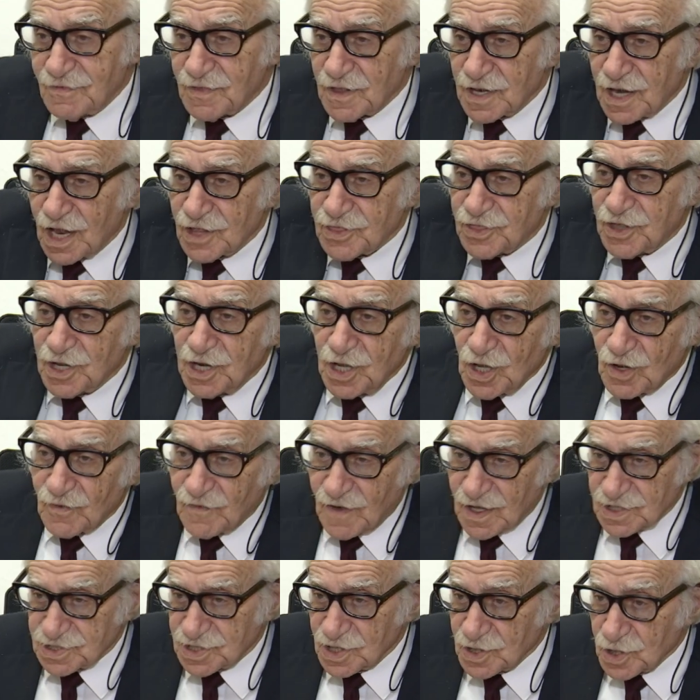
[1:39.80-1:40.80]
the statistics
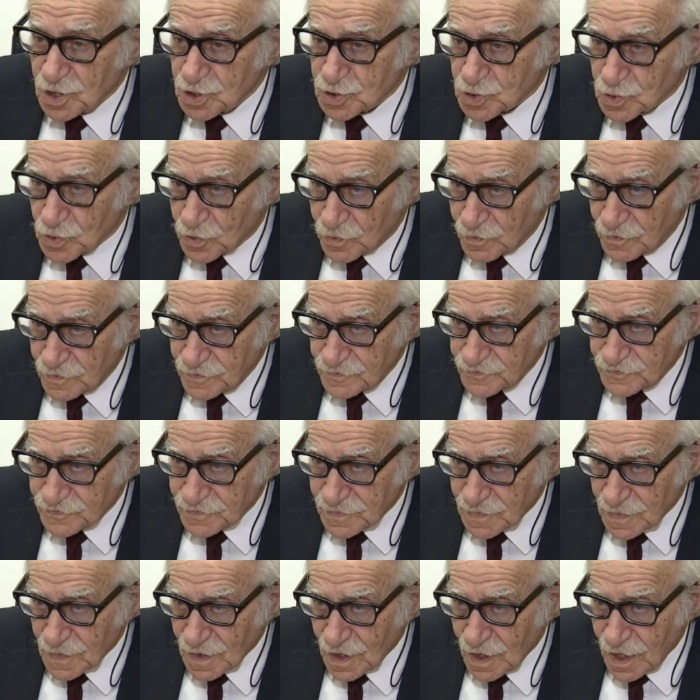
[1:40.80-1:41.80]
now being considered
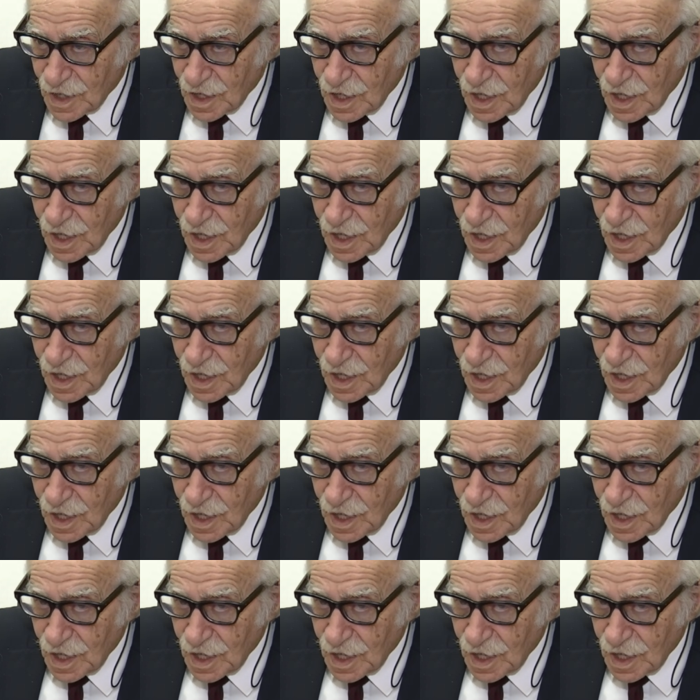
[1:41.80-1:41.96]
by a new